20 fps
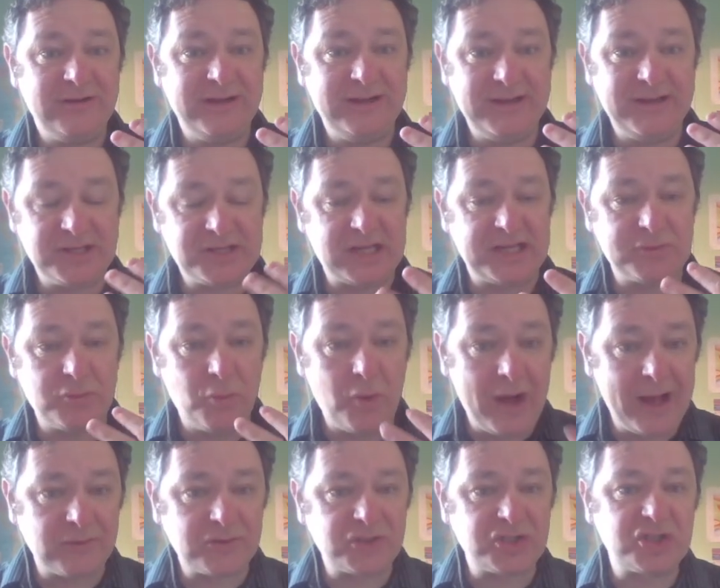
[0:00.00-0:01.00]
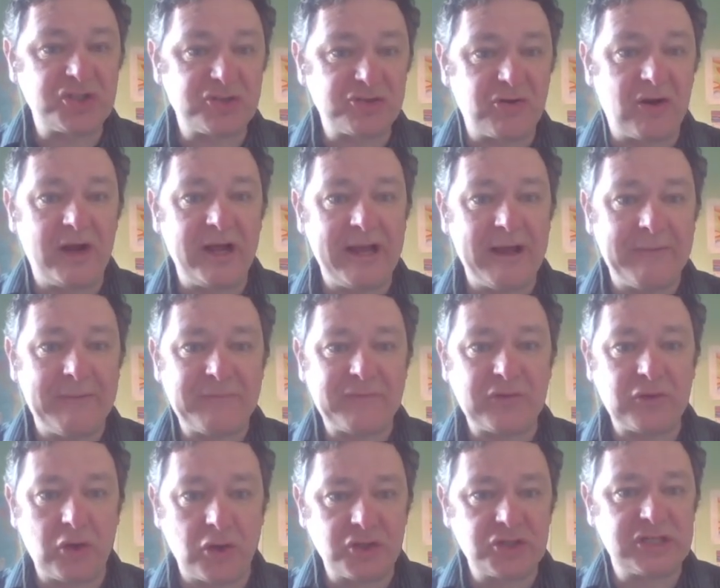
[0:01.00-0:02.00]
in this case Welsh,
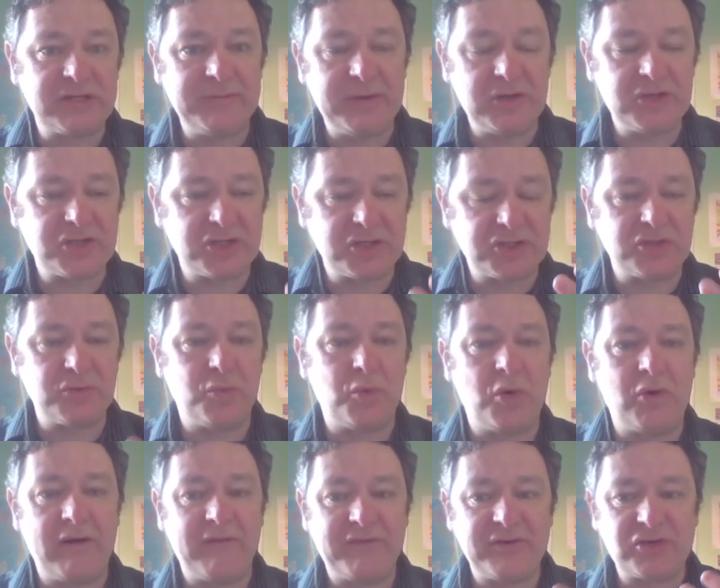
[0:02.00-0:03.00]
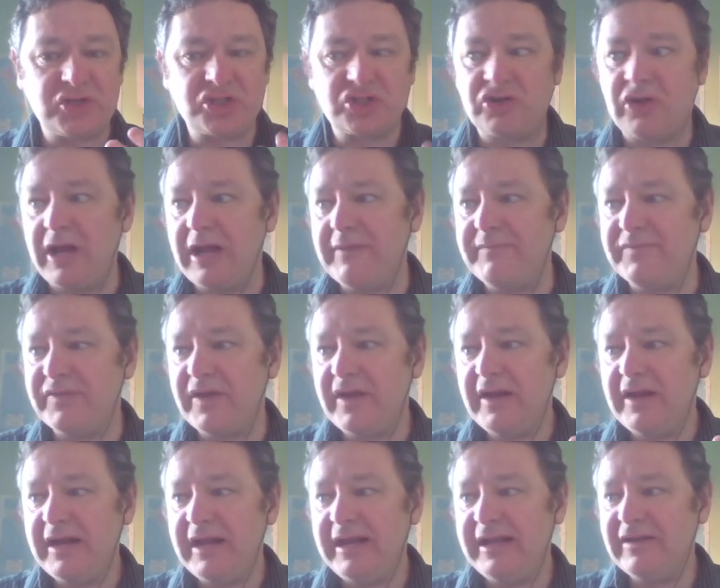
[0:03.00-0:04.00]
triumph and contribution to the war effort and triumph
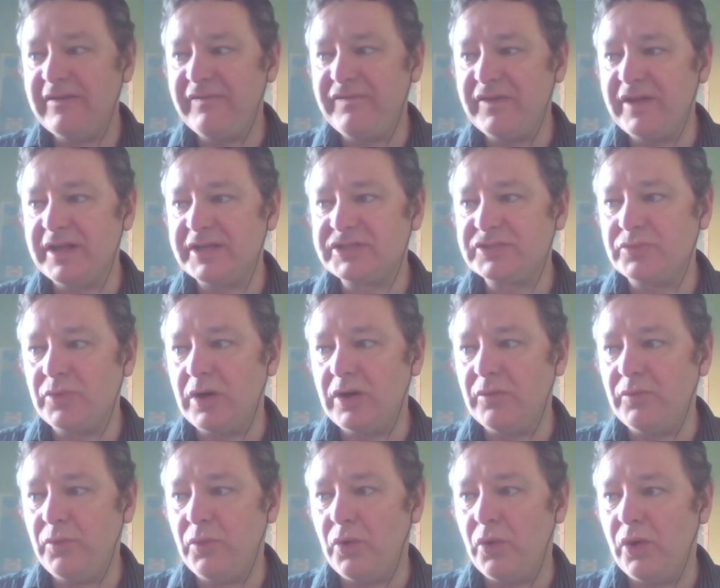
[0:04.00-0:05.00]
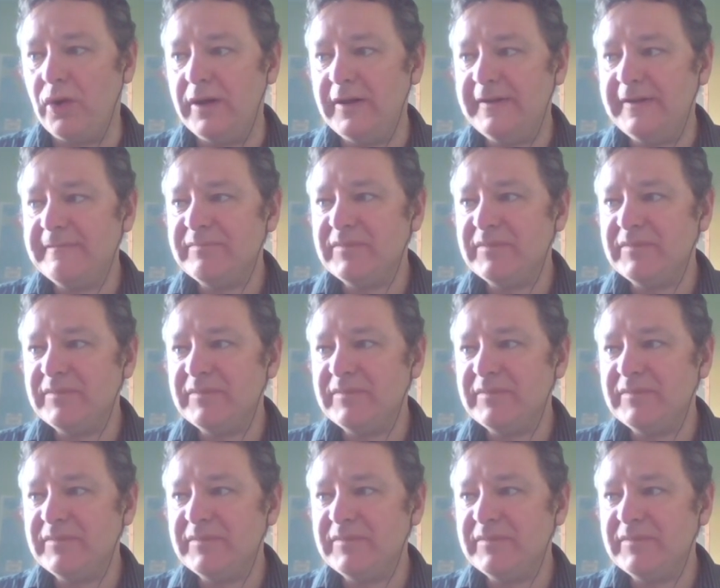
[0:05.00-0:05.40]
in the First World War.